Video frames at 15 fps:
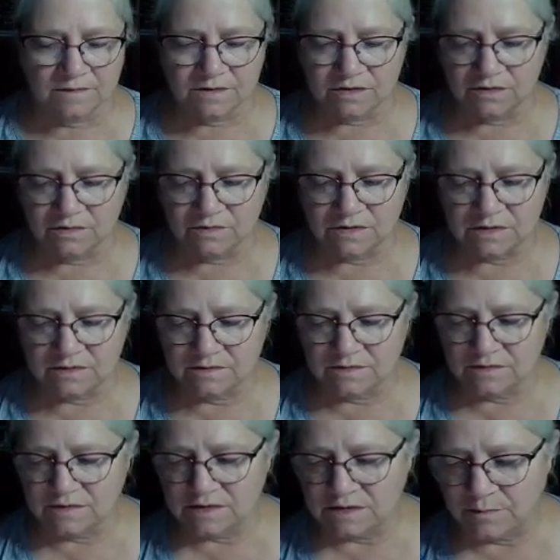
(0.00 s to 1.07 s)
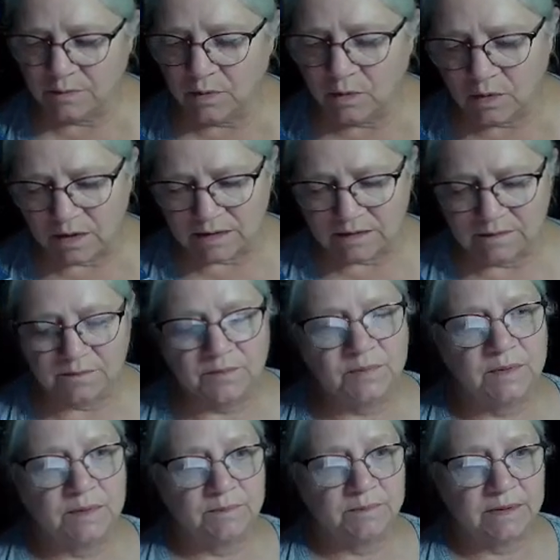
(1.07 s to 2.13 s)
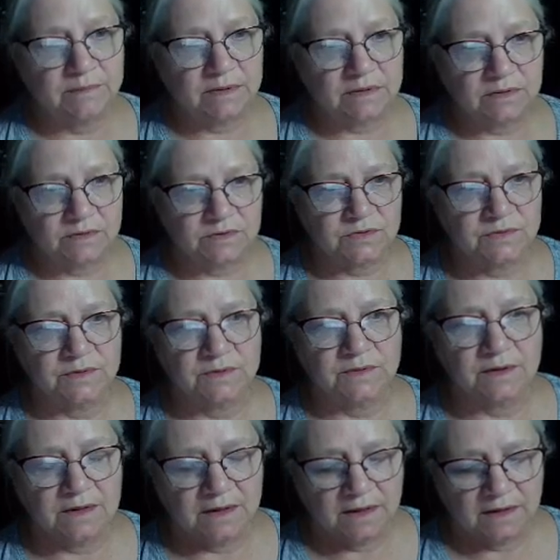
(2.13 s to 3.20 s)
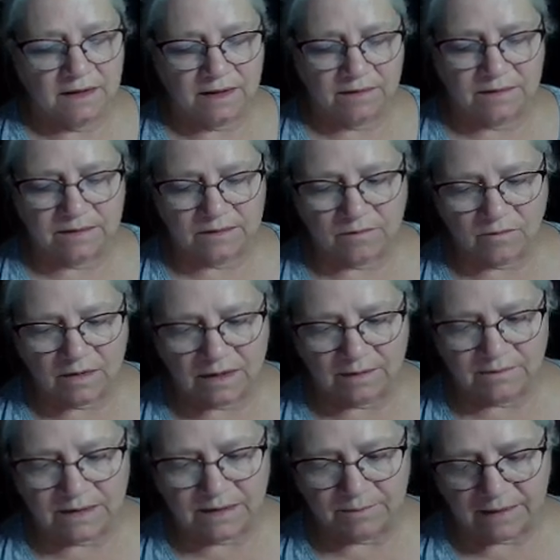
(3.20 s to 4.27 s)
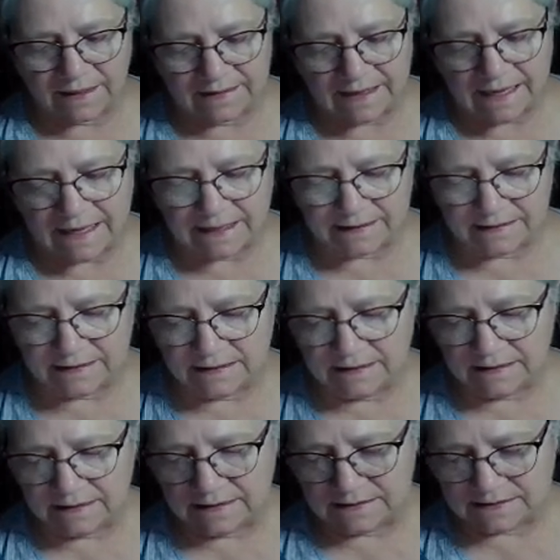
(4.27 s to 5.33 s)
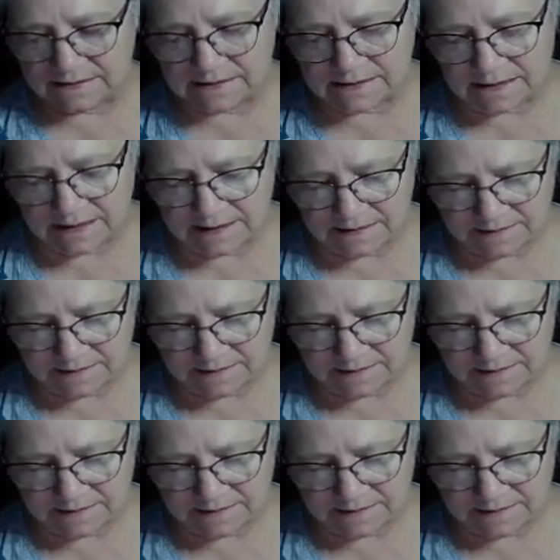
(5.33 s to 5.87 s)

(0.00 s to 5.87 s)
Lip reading: to support biblical truth. And what I mean by that is